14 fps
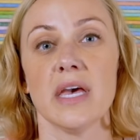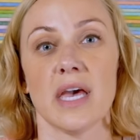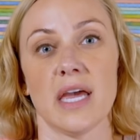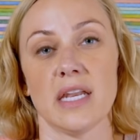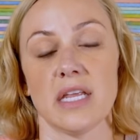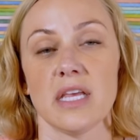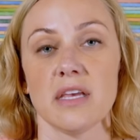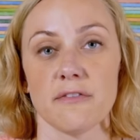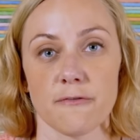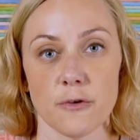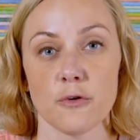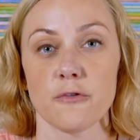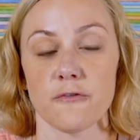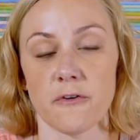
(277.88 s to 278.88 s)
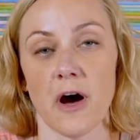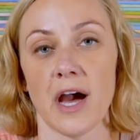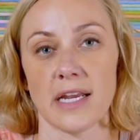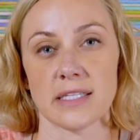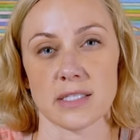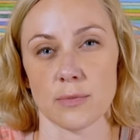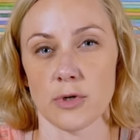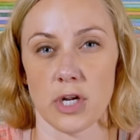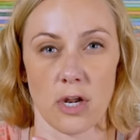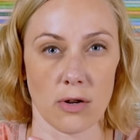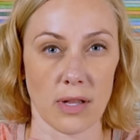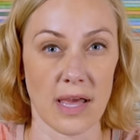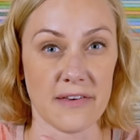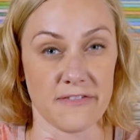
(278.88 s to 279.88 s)
And if you find someone in
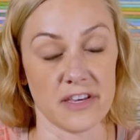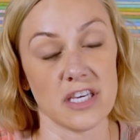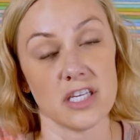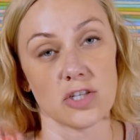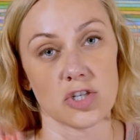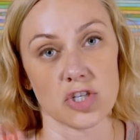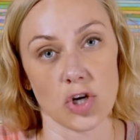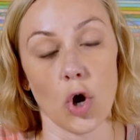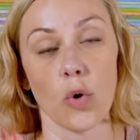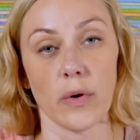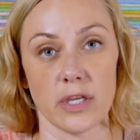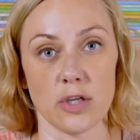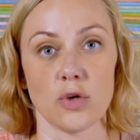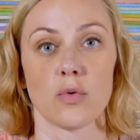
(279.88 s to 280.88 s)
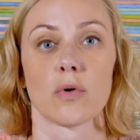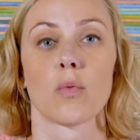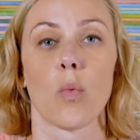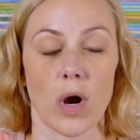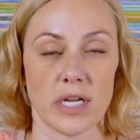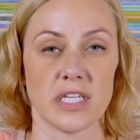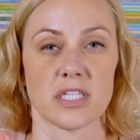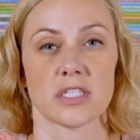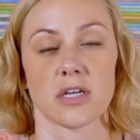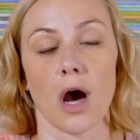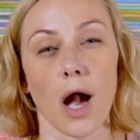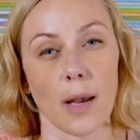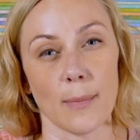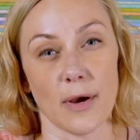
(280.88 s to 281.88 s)
your life is showing you or wanting to
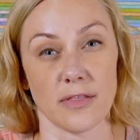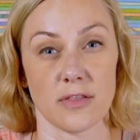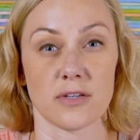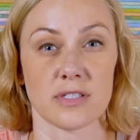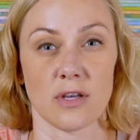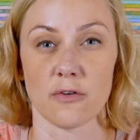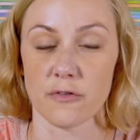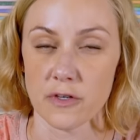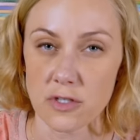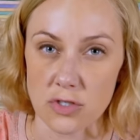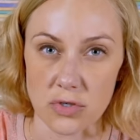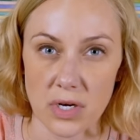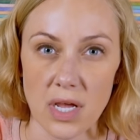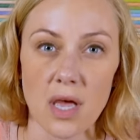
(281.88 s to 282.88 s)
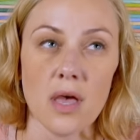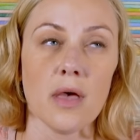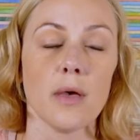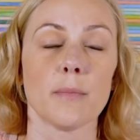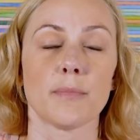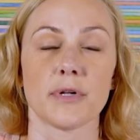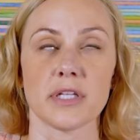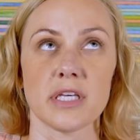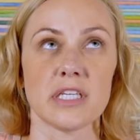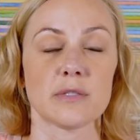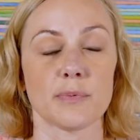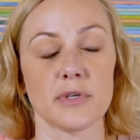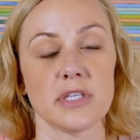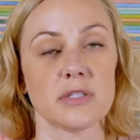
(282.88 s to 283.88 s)
talk about their self injury,
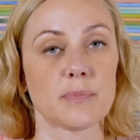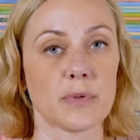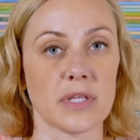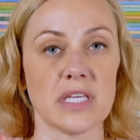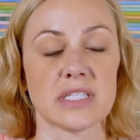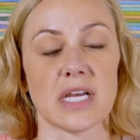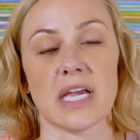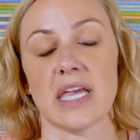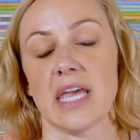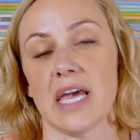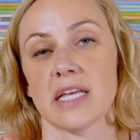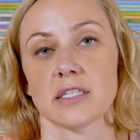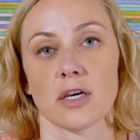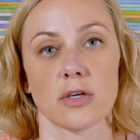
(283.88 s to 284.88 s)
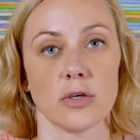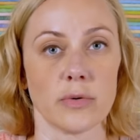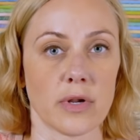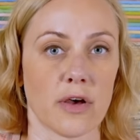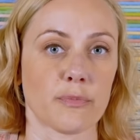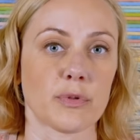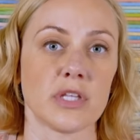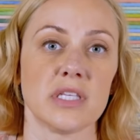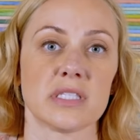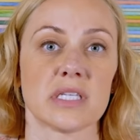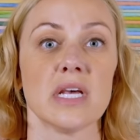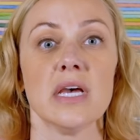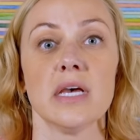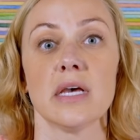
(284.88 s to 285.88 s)
please, please, please, I can't tell you enough,
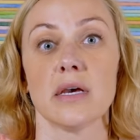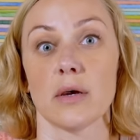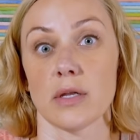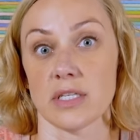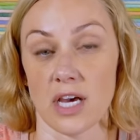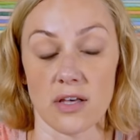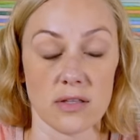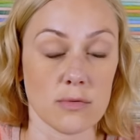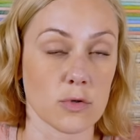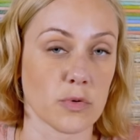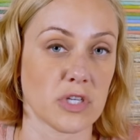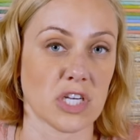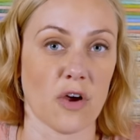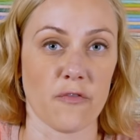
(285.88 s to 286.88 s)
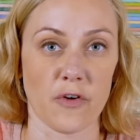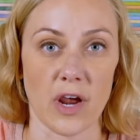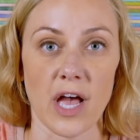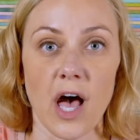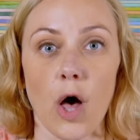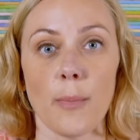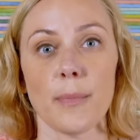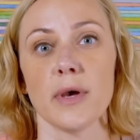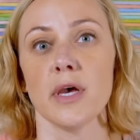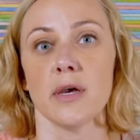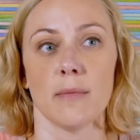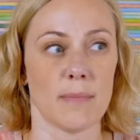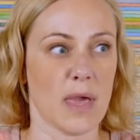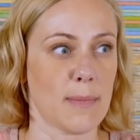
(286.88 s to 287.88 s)
please tell them to reach out for help,
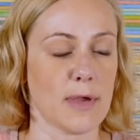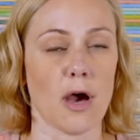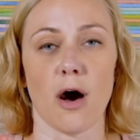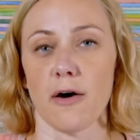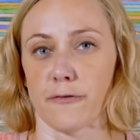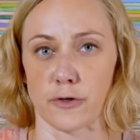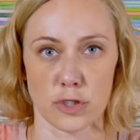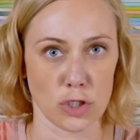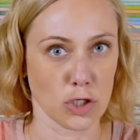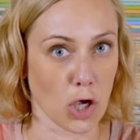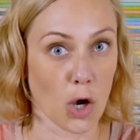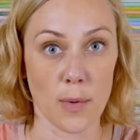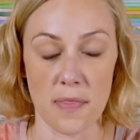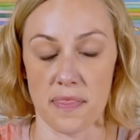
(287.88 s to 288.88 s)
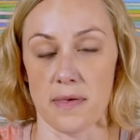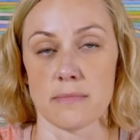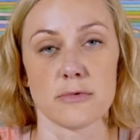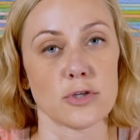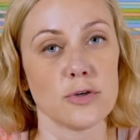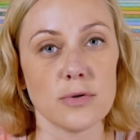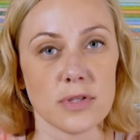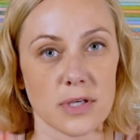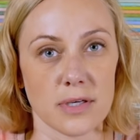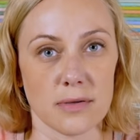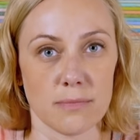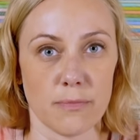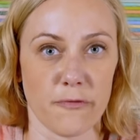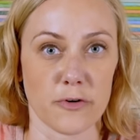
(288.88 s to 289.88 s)
maybe offer to go with them to
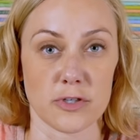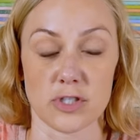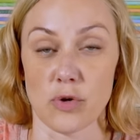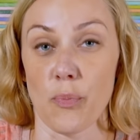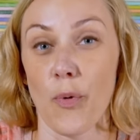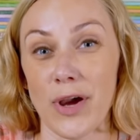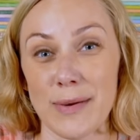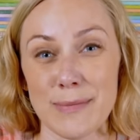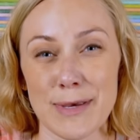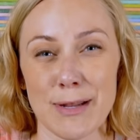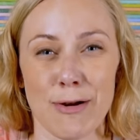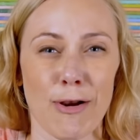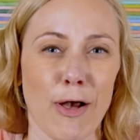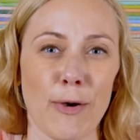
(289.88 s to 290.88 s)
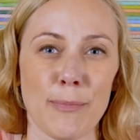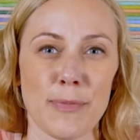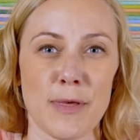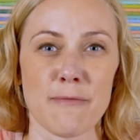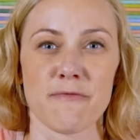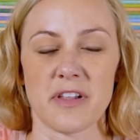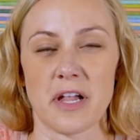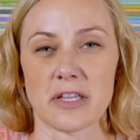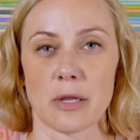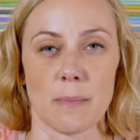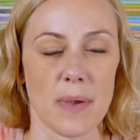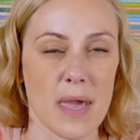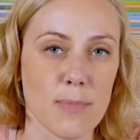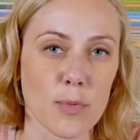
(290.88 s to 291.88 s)
the first appointment or help them fill out the
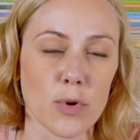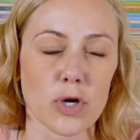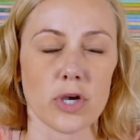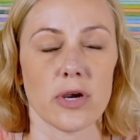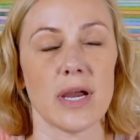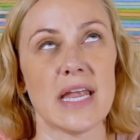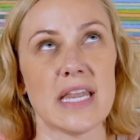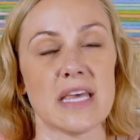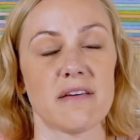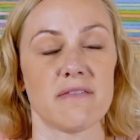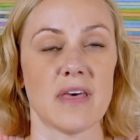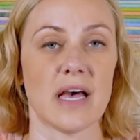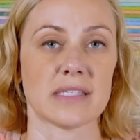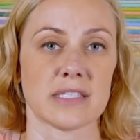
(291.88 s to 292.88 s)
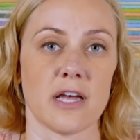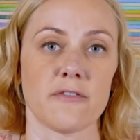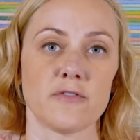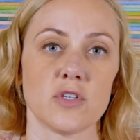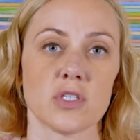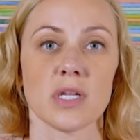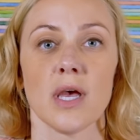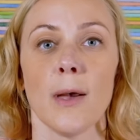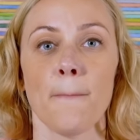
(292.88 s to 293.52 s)
paperwork or any of that stuff. Just